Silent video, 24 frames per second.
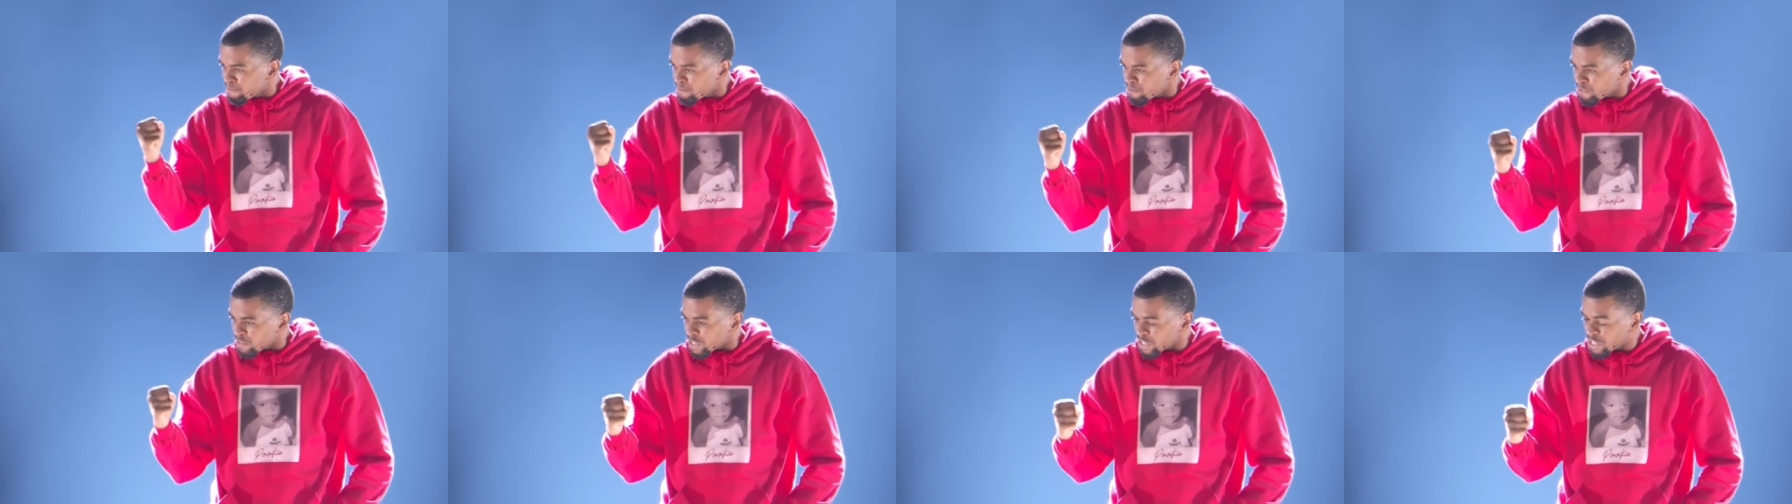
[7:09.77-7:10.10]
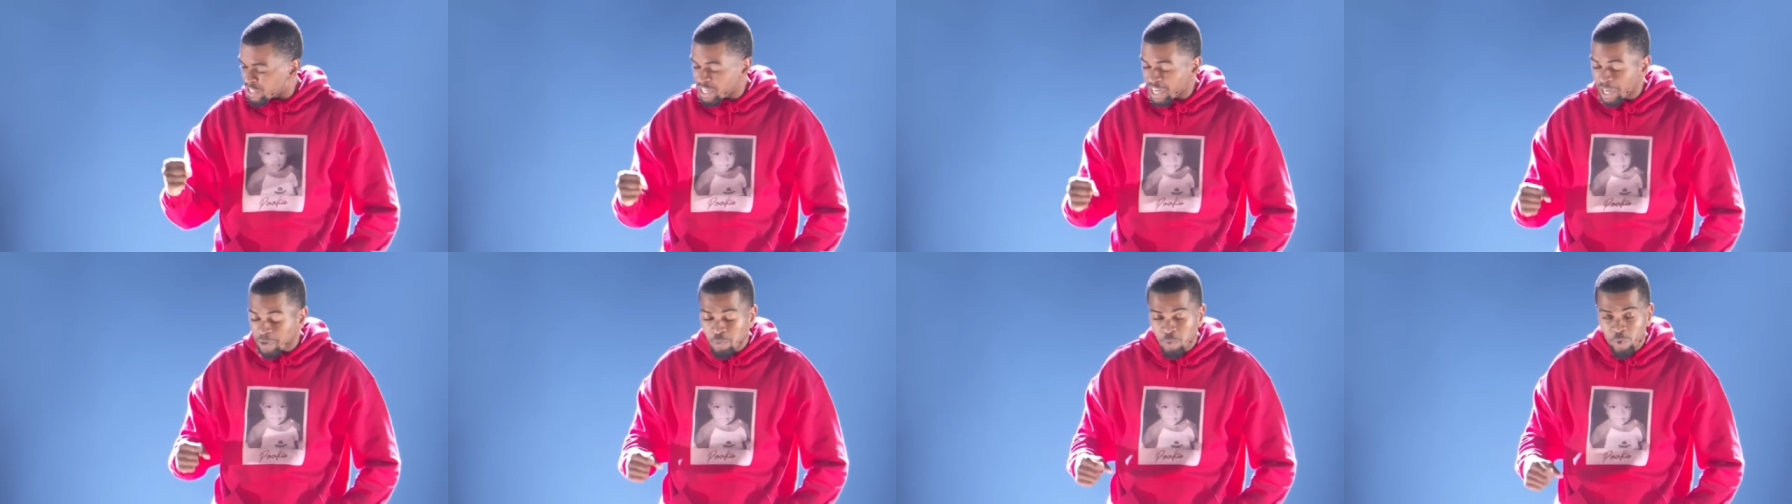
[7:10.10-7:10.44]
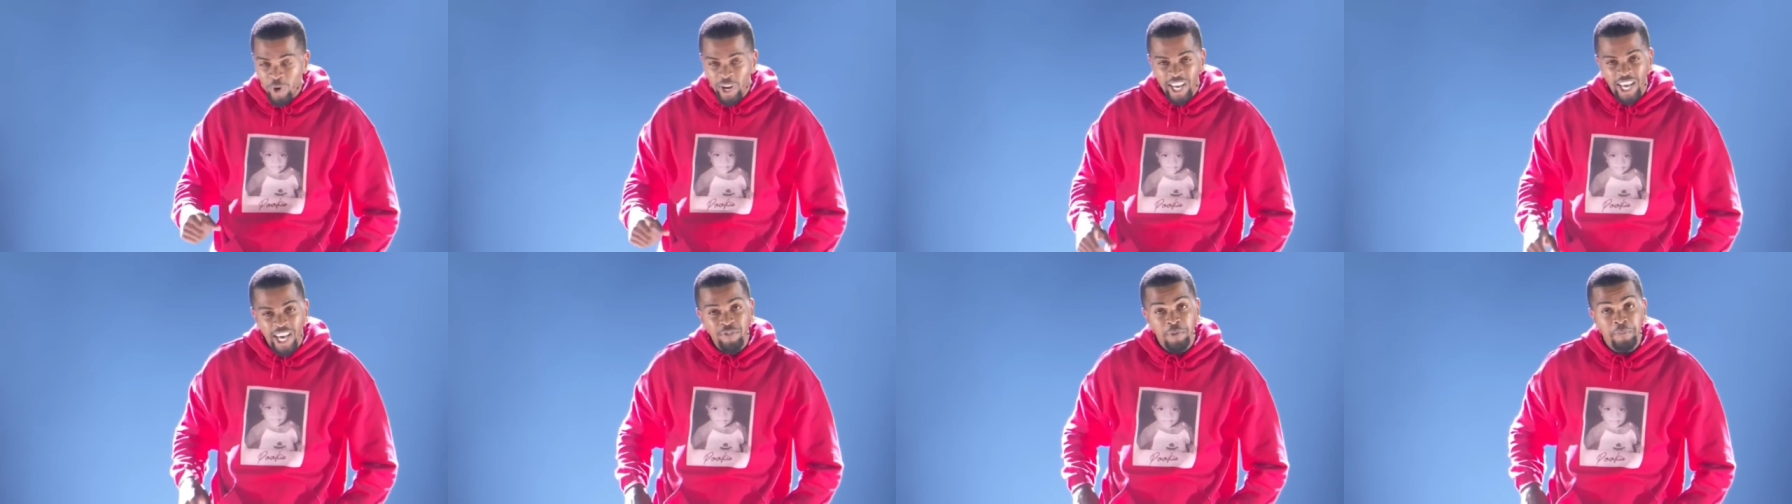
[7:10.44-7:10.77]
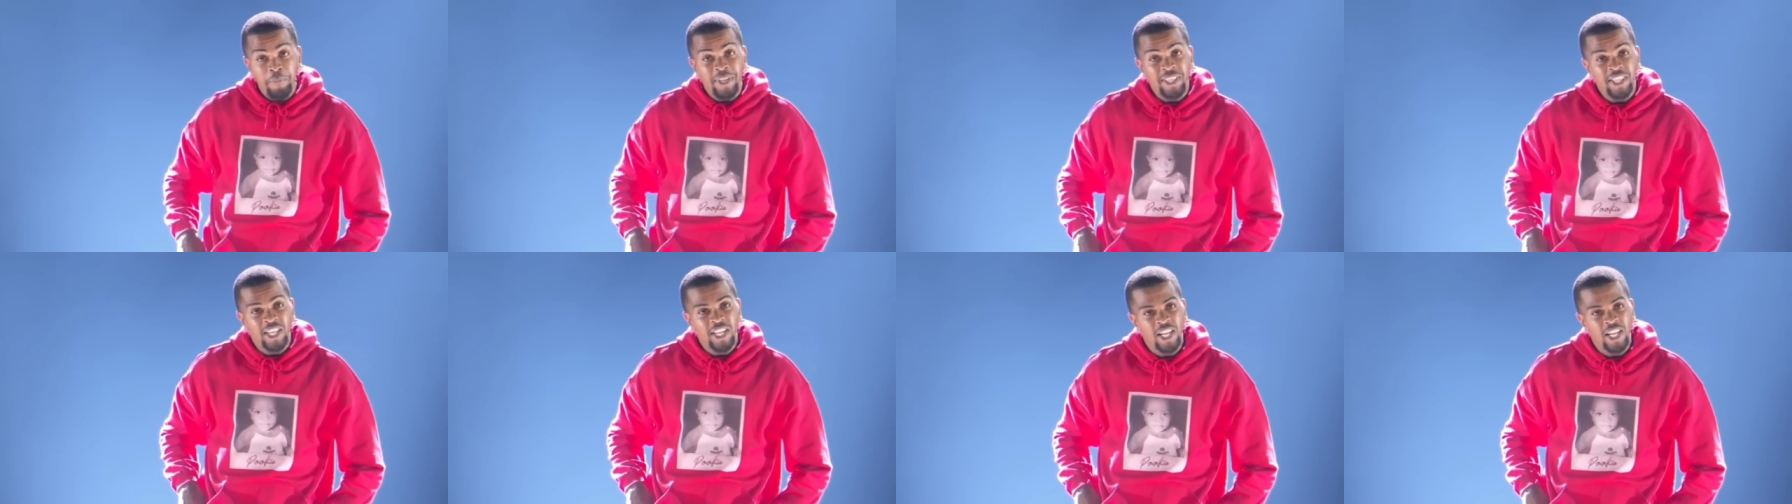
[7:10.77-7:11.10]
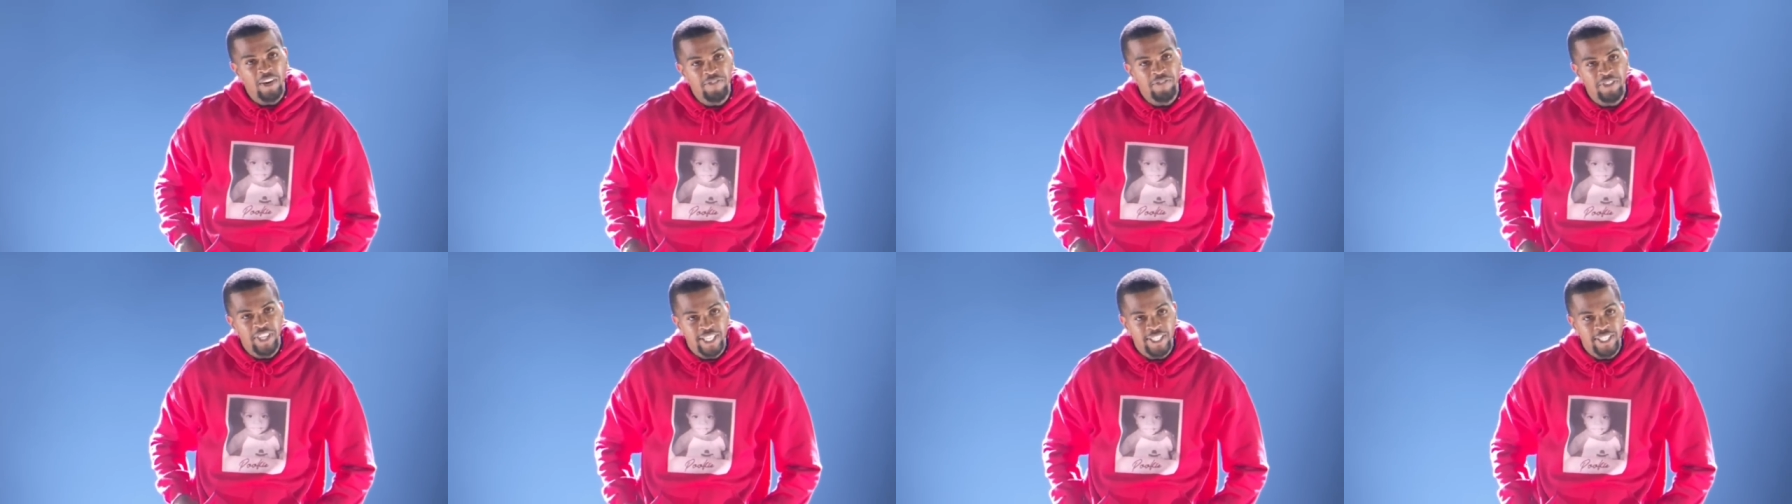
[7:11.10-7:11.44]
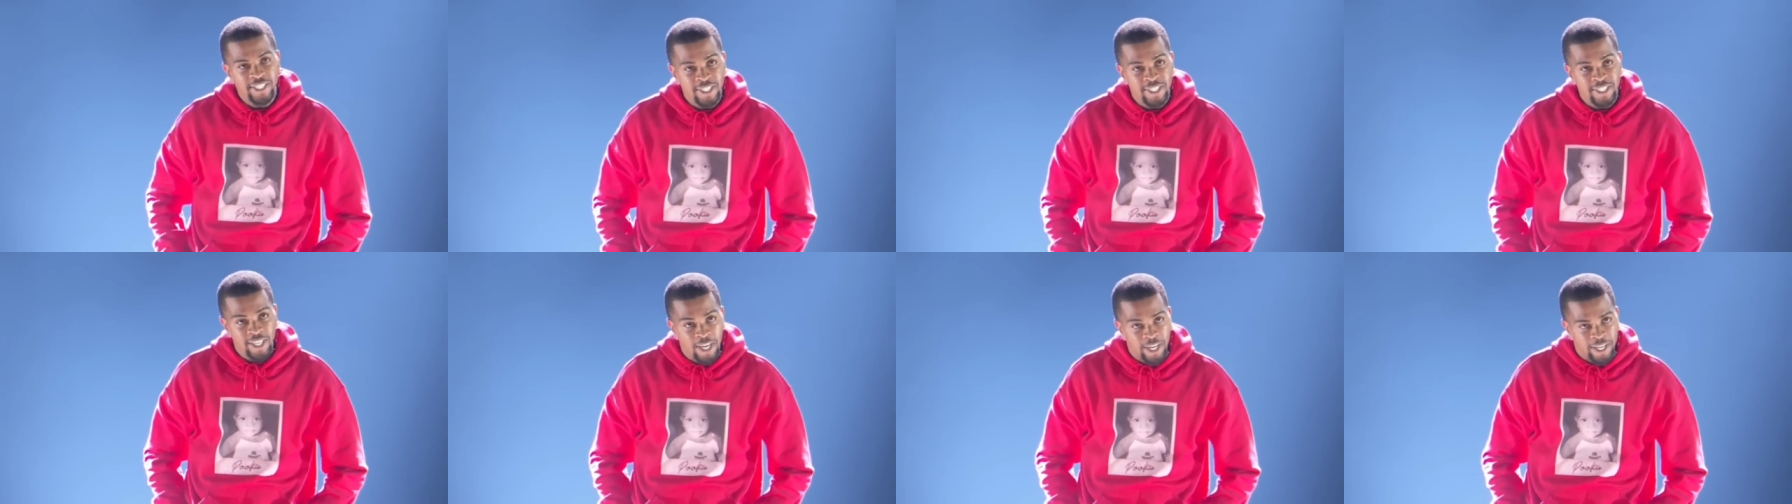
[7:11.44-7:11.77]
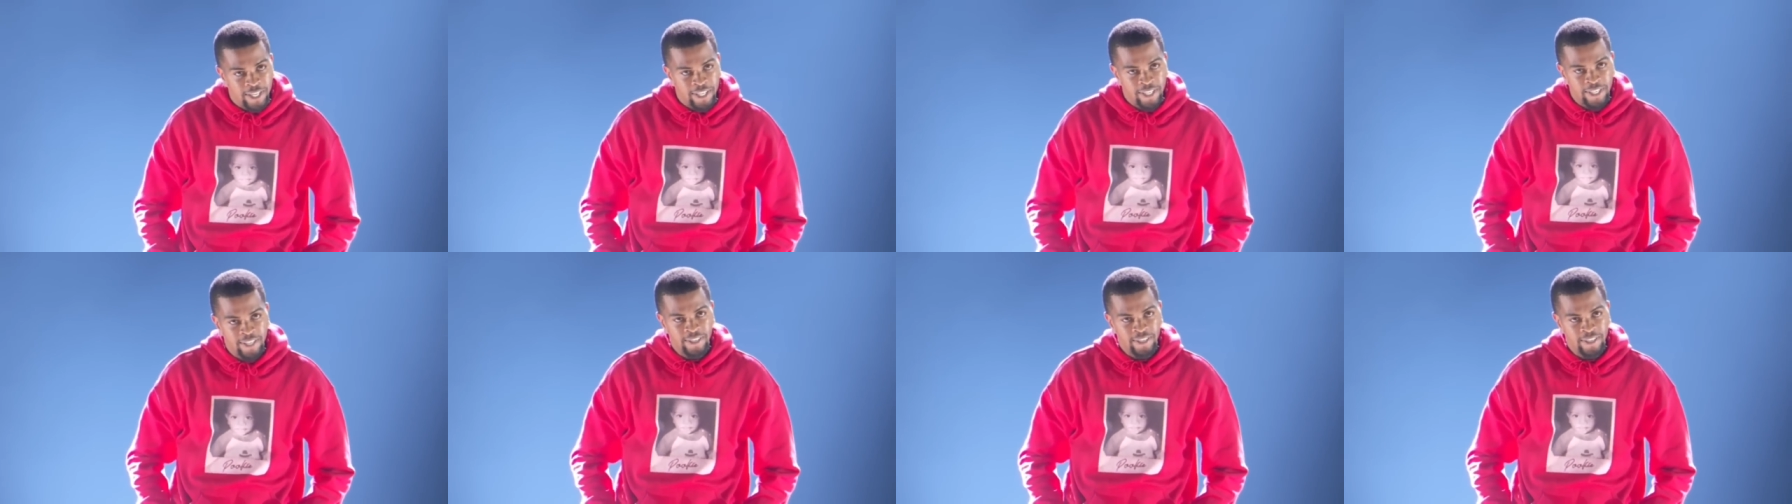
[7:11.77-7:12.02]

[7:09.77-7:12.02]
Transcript: the same way every mother loved their son,